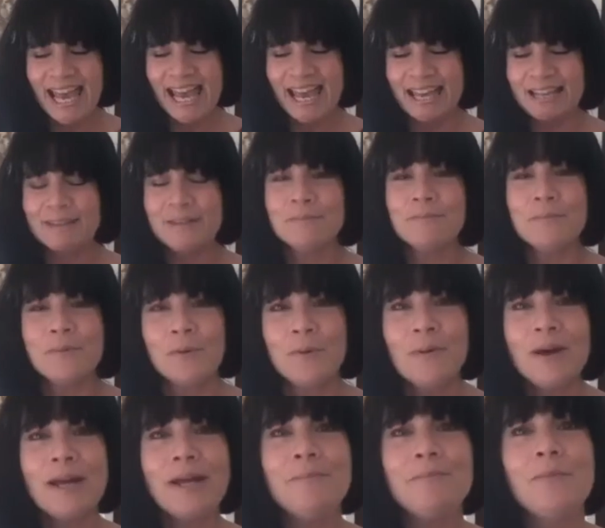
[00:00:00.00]
And the
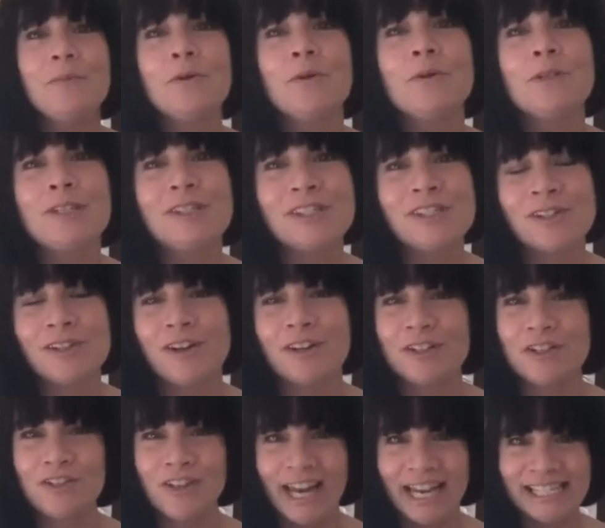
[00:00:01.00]
more and more you start
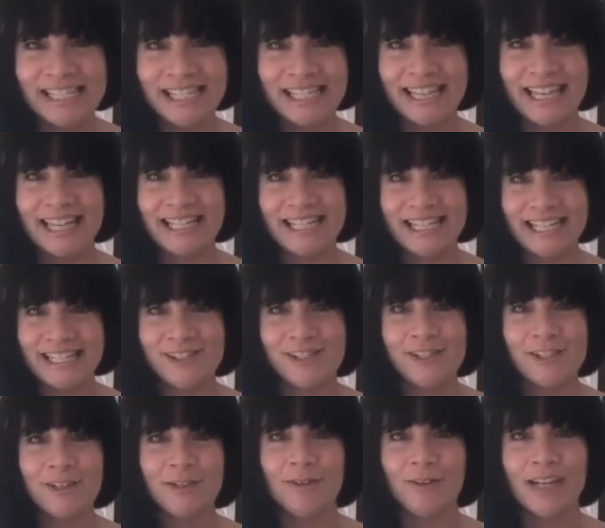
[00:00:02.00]
attracting that
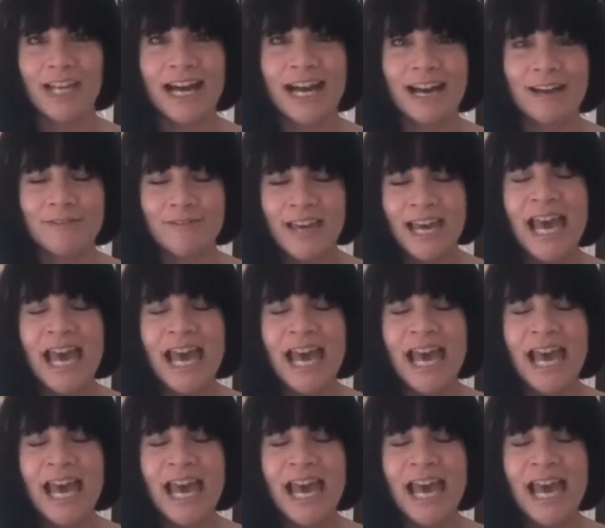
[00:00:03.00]
into your life,